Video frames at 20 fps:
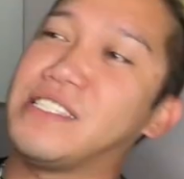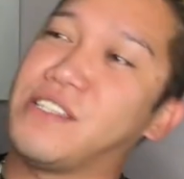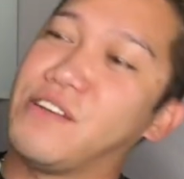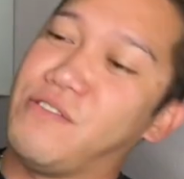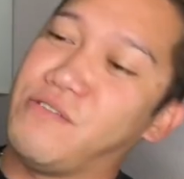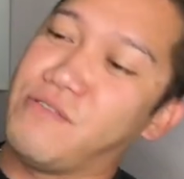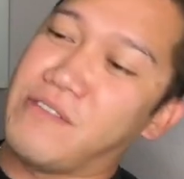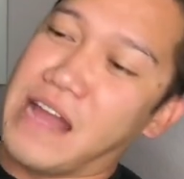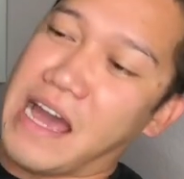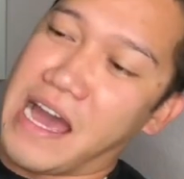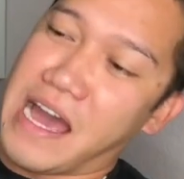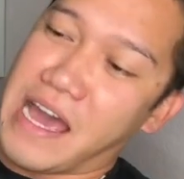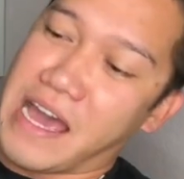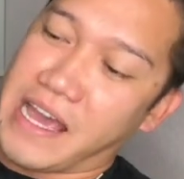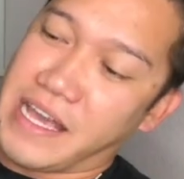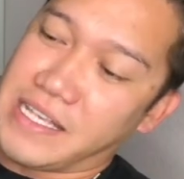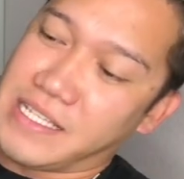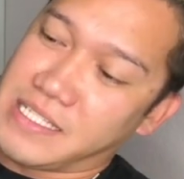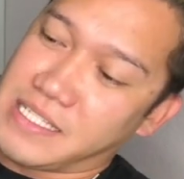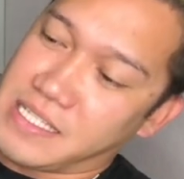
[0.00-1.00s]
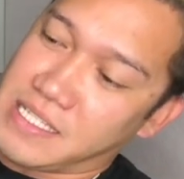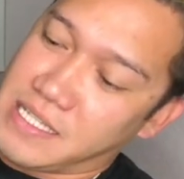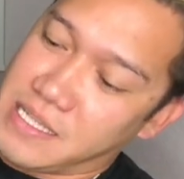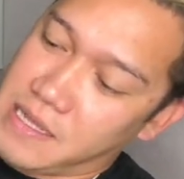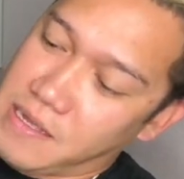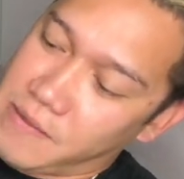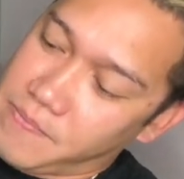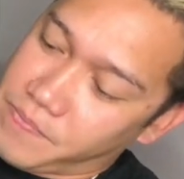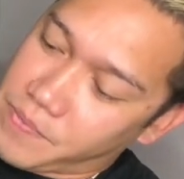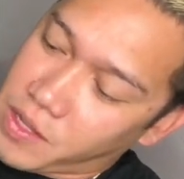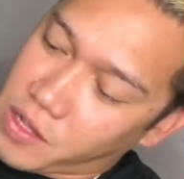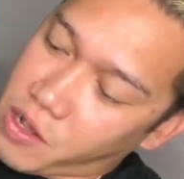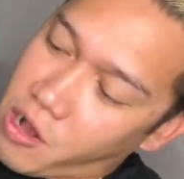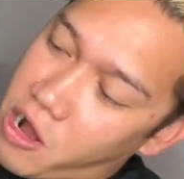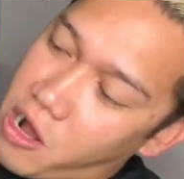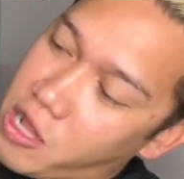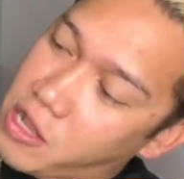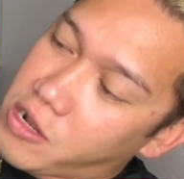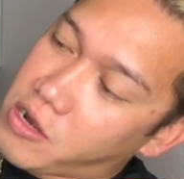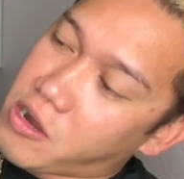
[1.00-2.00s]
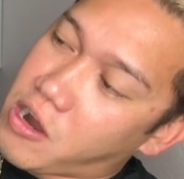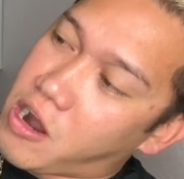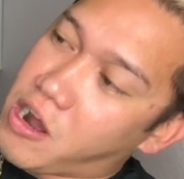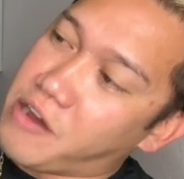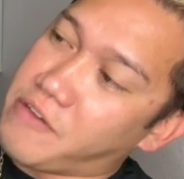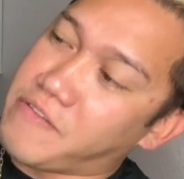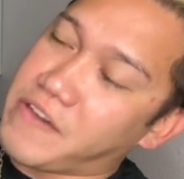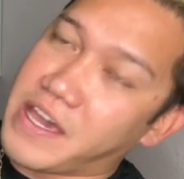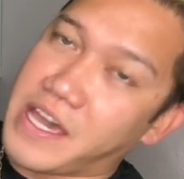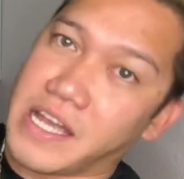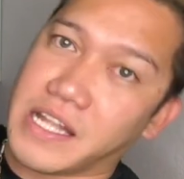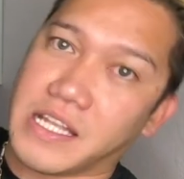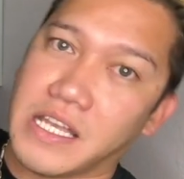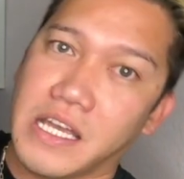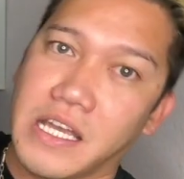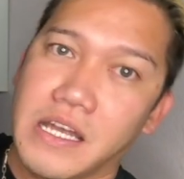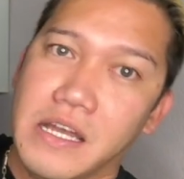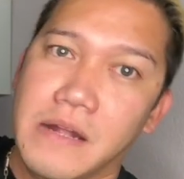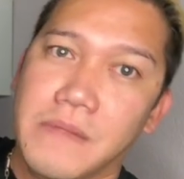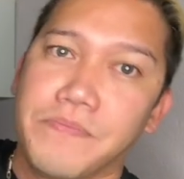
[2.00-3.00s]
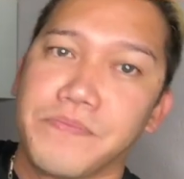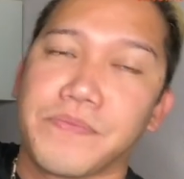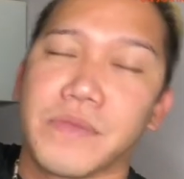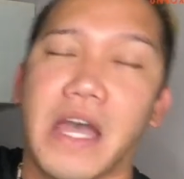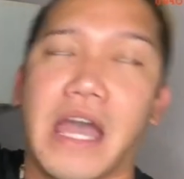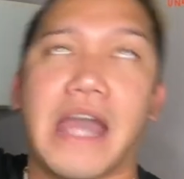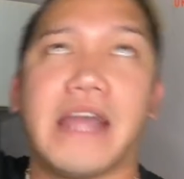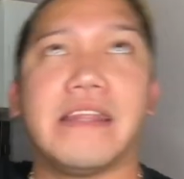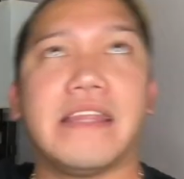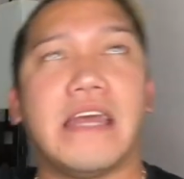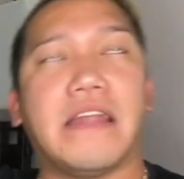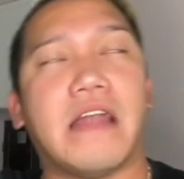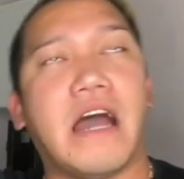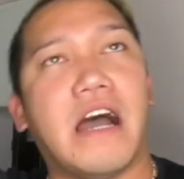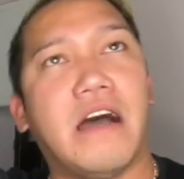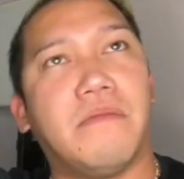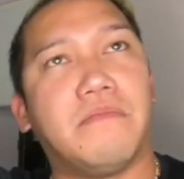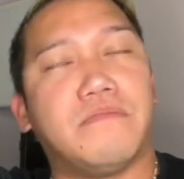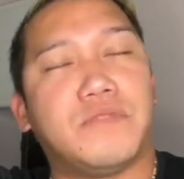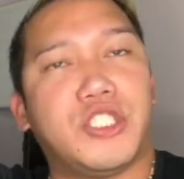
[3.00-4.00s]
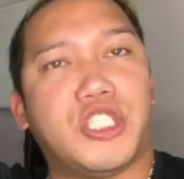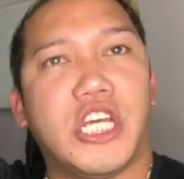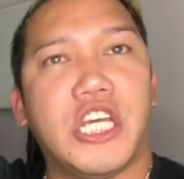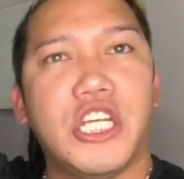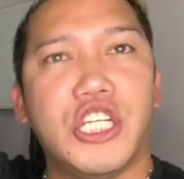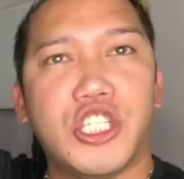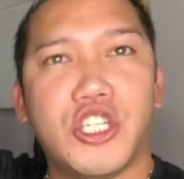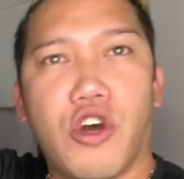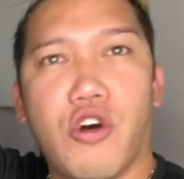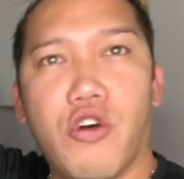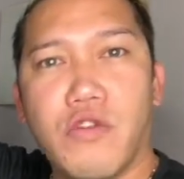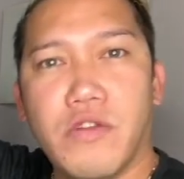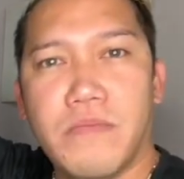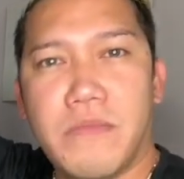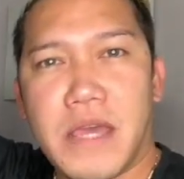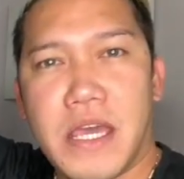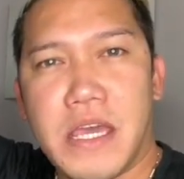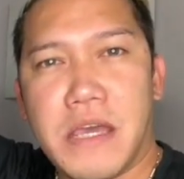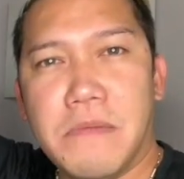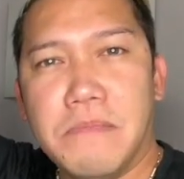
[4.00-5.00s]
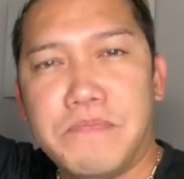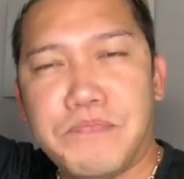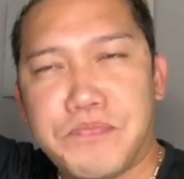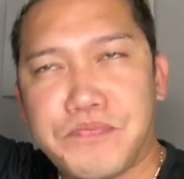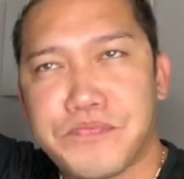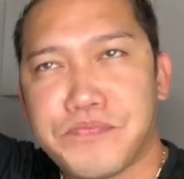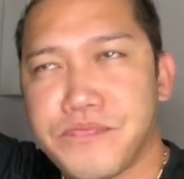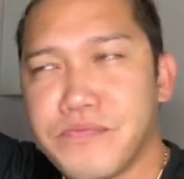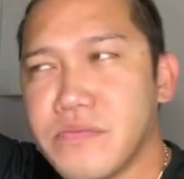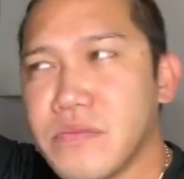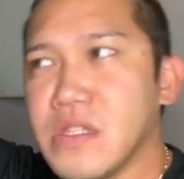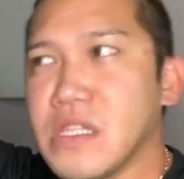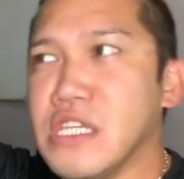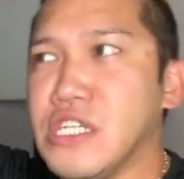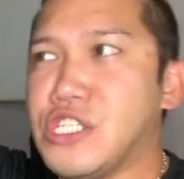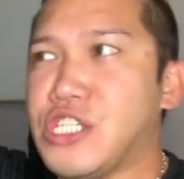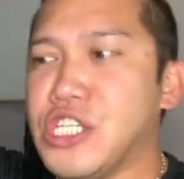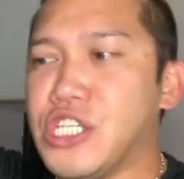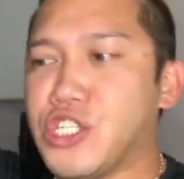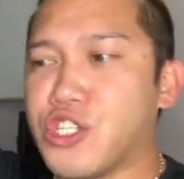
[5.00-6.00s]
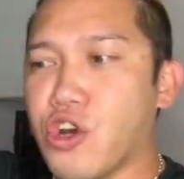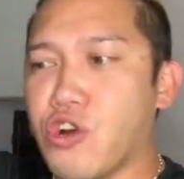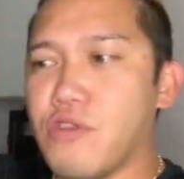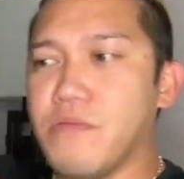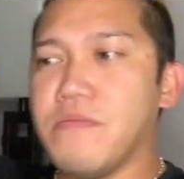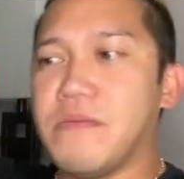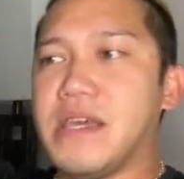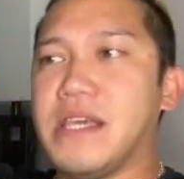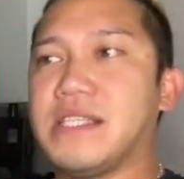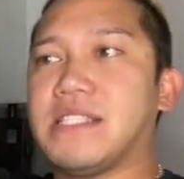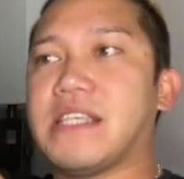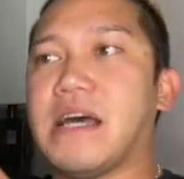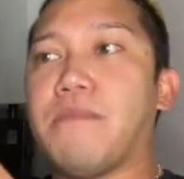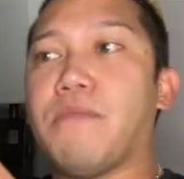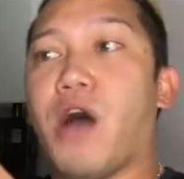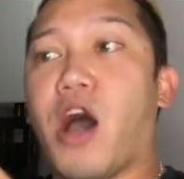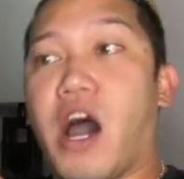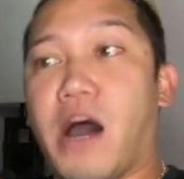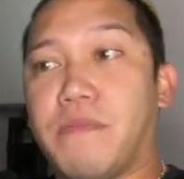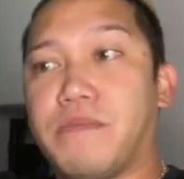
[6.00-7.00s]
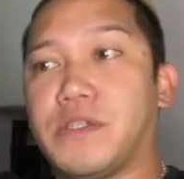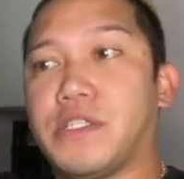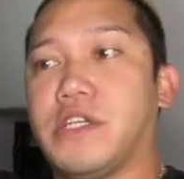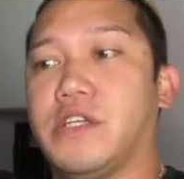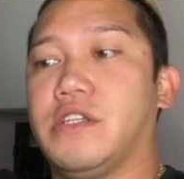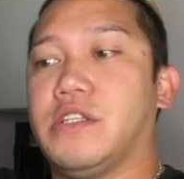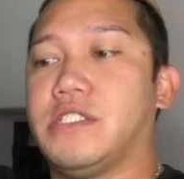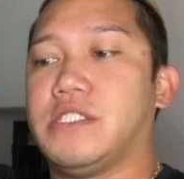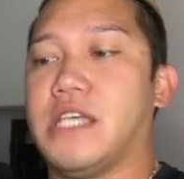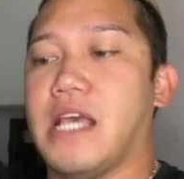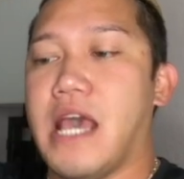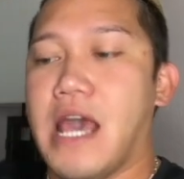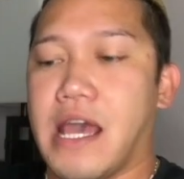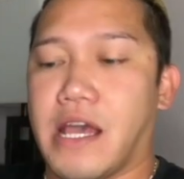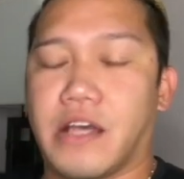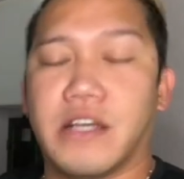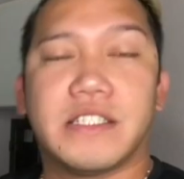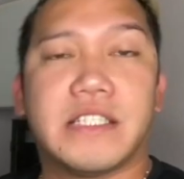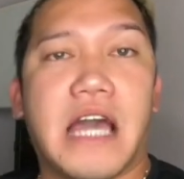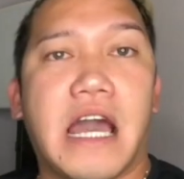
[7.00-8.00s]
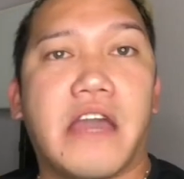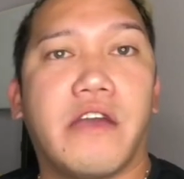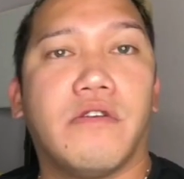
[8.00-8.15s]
so nice, the color of it. And then she showed me some options, because